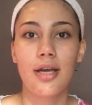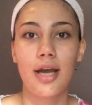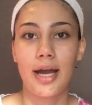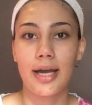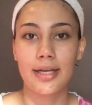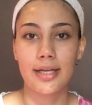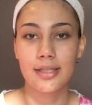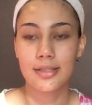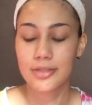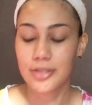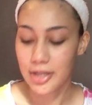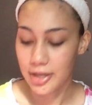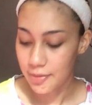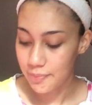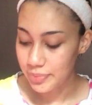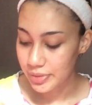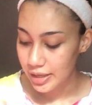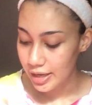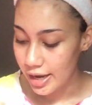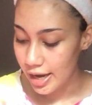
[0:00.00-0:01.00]
I can't say
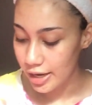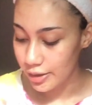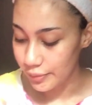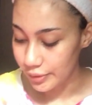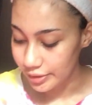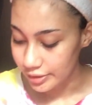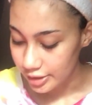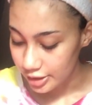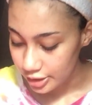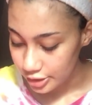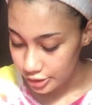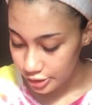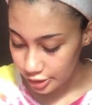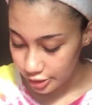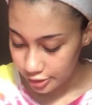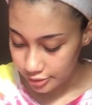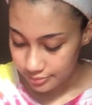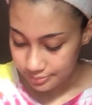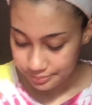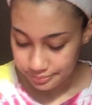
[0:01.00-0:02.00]
that. Anyway,
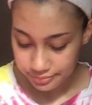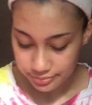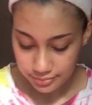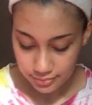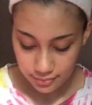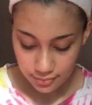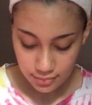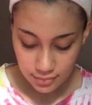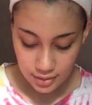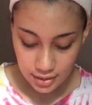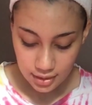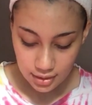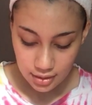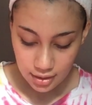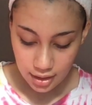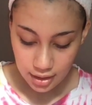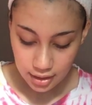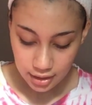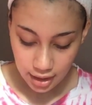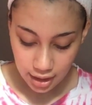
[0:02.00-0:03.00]
so
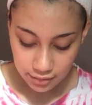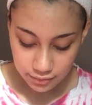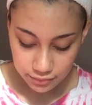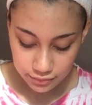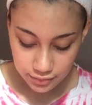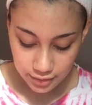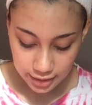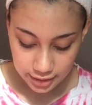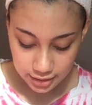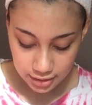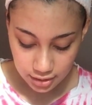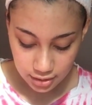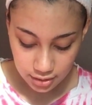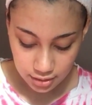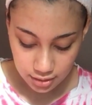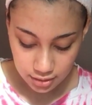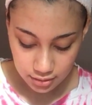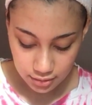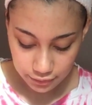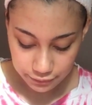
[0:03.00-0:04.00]
I have like
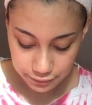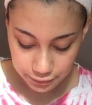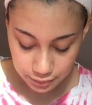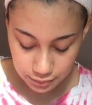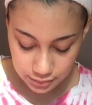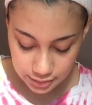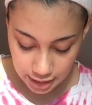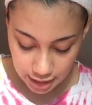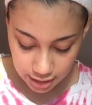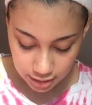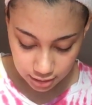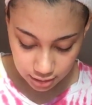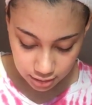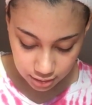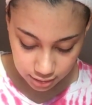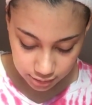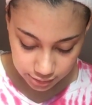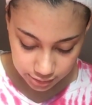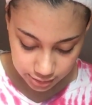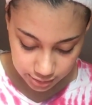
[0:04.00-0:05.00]
a few darker
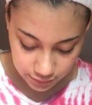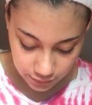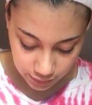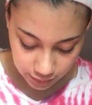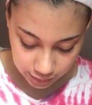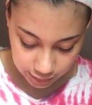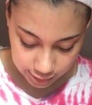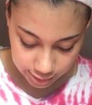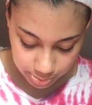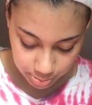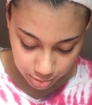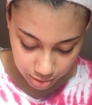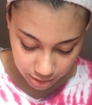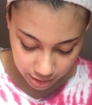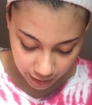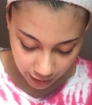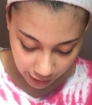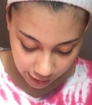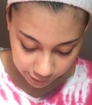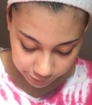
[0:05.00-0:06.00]
colours and things,
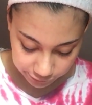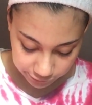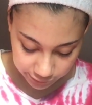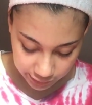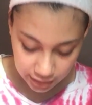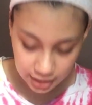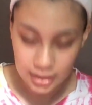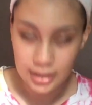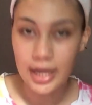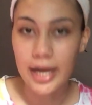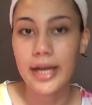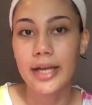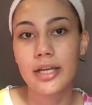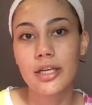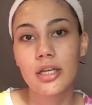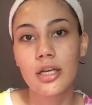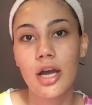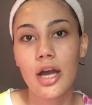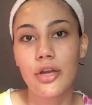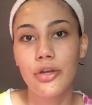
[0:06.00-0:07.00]
but I feel
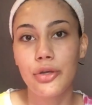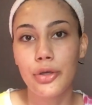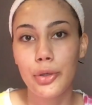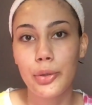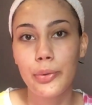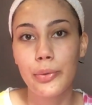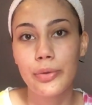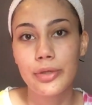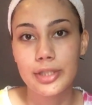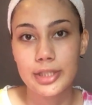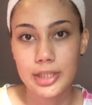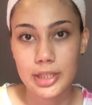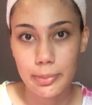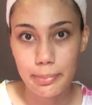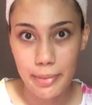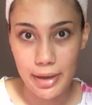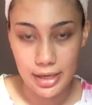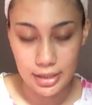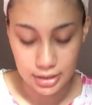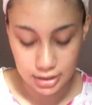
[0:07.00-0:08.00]
like a nude is the
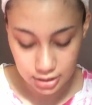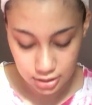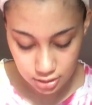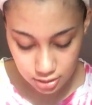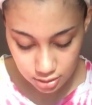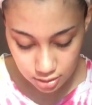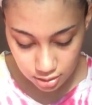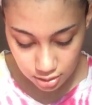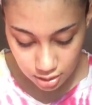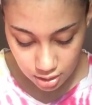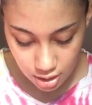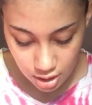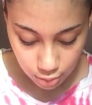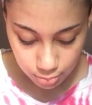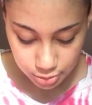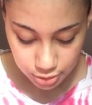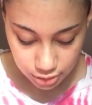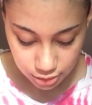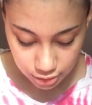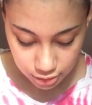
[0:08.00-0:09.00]
best
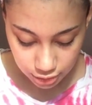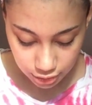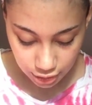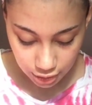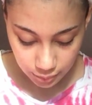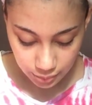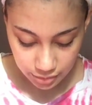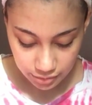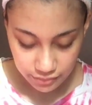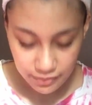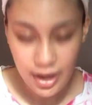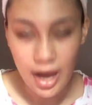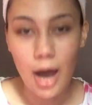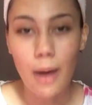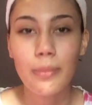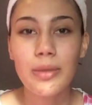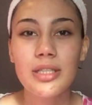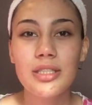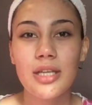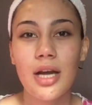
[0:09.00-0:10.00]
option to go with. How
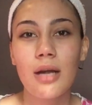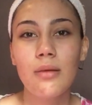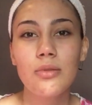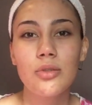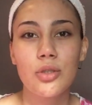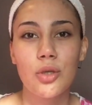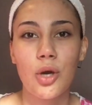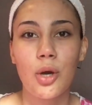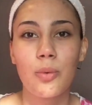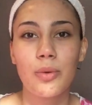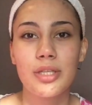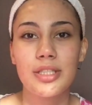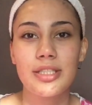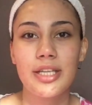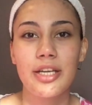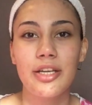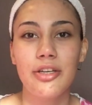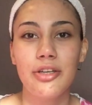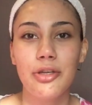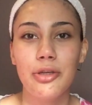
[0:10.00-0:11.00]
many times do I want to
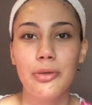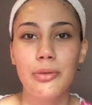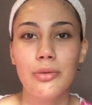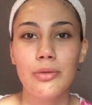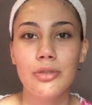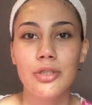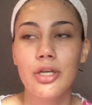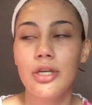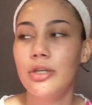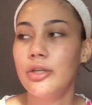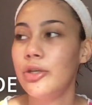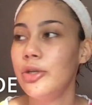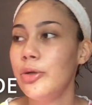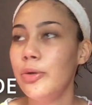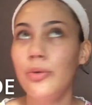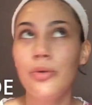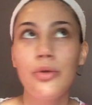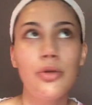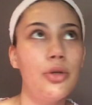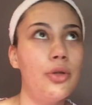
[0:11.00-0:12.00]
say nude?
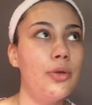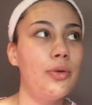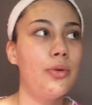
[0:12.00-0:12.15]
Nude.